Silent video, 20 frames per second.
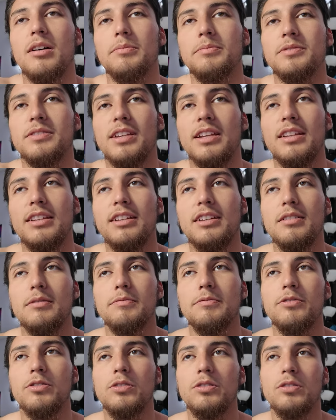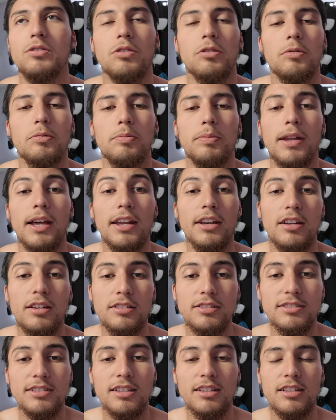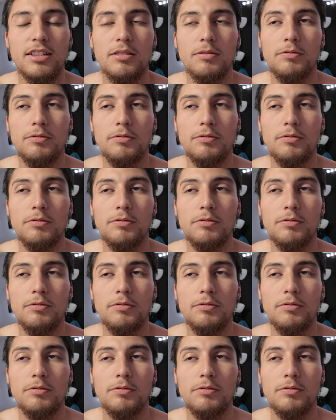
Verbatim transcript: I'm selling them for or plan on selling